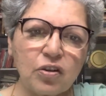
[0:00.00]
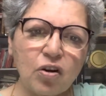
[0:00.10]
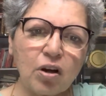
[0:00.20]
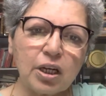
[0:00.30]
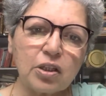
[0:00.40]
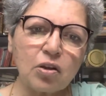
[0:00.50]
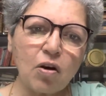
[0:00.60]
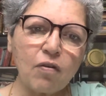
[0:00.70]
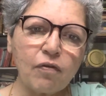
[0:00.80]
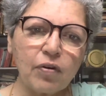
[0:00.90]
rockets
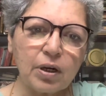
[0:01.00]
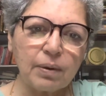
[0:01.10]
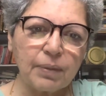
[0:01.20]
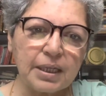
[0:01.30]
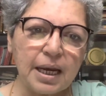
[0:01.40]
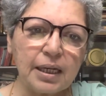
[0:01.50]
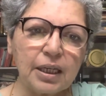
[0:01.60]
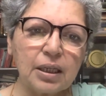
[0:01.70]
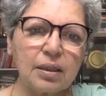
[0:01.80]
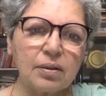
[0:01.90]
of
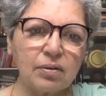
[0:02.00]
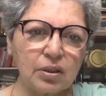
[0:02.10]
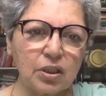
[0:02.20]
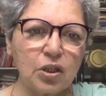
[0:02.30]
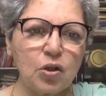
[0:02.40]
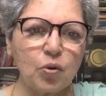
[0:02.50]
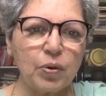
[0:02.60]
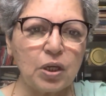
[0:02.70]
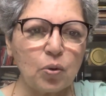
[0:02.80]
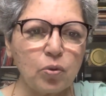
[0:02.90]
metallic origin to
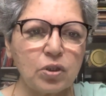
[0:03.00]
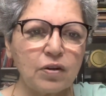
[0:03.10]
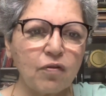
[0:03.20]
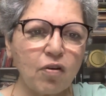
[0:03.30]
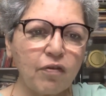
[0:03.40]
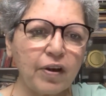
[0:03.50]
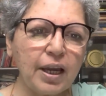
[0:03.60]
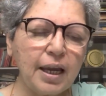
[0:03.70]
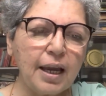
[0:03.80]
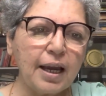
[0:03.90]
be used in
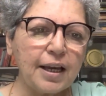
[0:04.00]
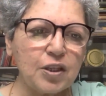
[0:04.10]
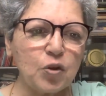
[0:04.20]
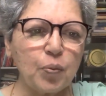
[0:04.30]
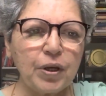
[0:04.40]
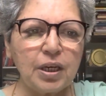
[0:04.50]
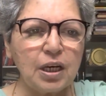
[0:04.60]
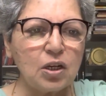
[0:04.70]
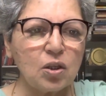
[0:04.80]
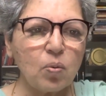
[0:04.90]
warfare and
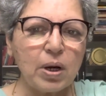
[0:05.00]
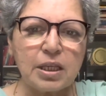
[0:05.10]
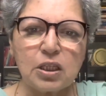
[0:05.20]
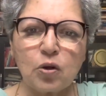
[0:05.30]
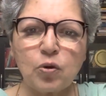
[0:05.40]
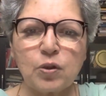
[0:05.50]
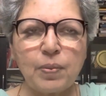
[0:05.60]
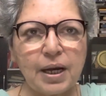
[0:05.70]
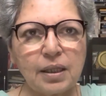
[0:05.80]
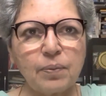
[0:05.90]
superior to the ones used by the